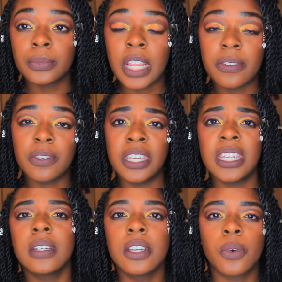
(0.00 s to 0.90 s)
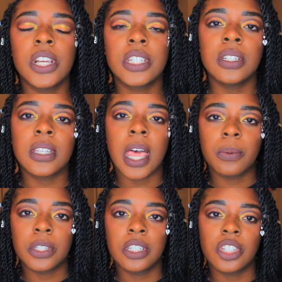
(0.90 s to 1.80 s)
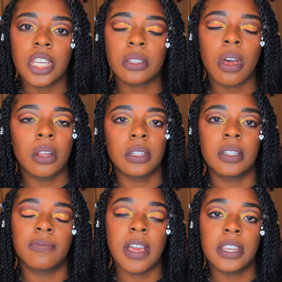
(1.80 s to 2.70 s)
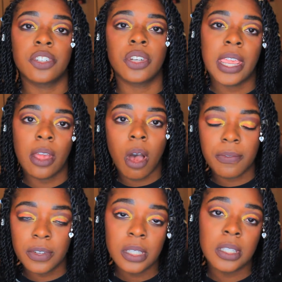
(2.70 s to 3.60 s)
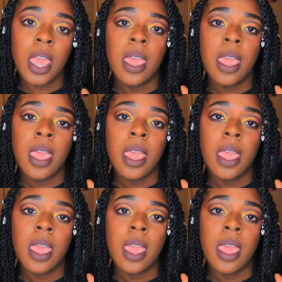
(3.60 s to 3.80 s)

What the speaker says: If you need any questions, I would suggest calling the financial aid office.